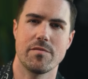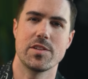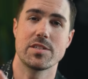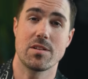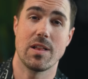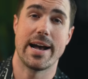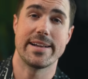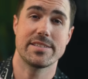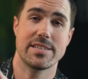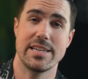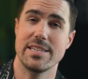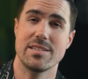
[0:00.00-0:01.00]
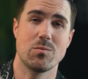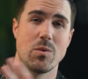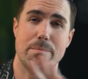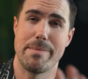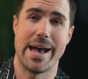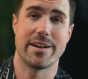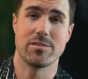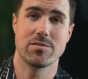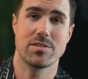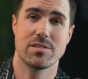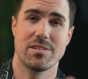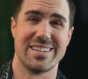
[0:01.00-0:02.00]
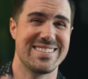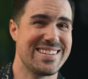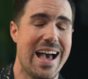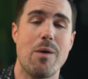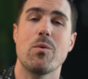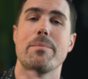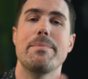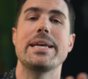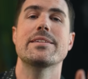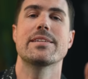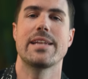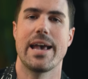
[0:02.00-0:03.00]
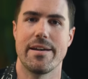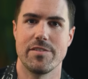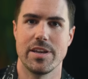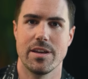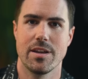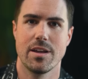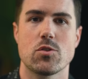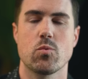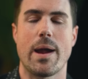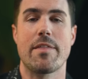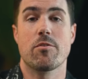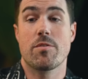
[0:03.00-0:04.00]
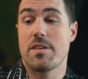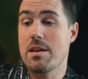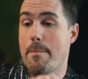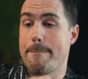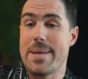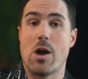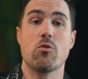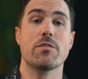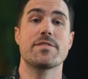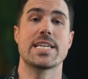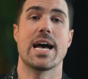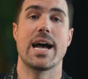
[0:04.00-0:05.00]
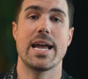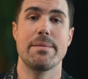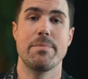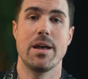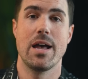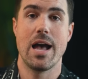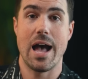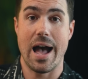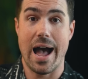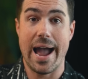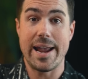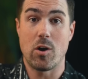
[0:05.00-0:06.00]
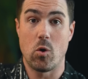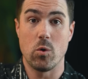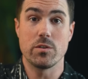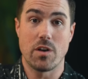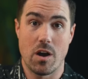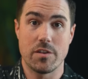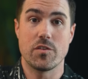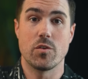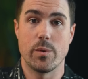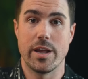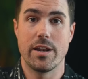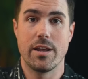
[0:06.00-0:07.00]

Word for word: of this glass isn't what matters. It's not what makes it heavy. It's rather the amount of time I hold on to it.